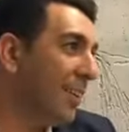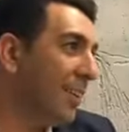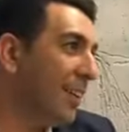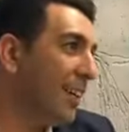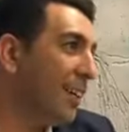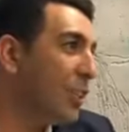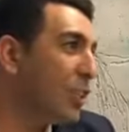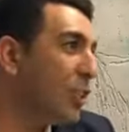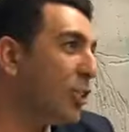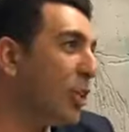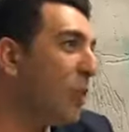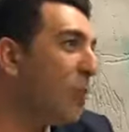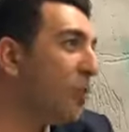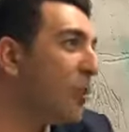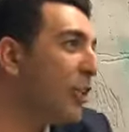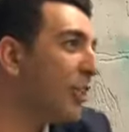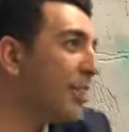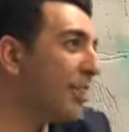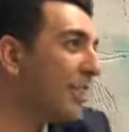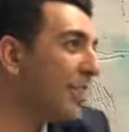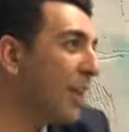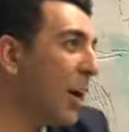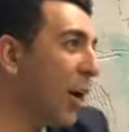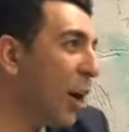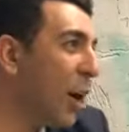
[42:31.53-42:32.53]
Hashem
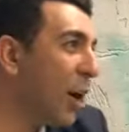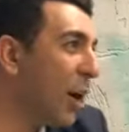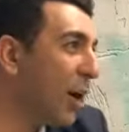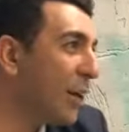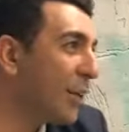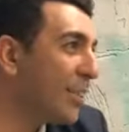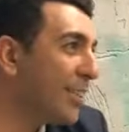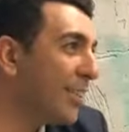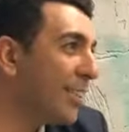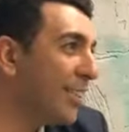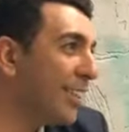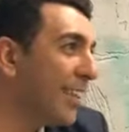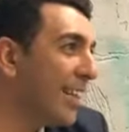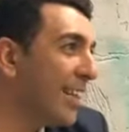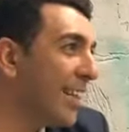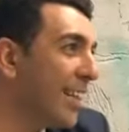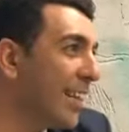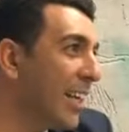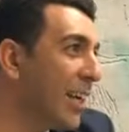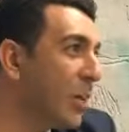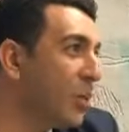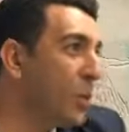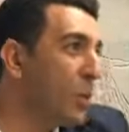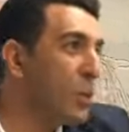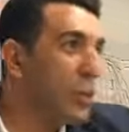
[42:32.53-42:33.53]
wants the heart.
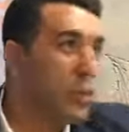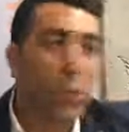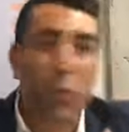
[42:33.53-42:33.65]
He wants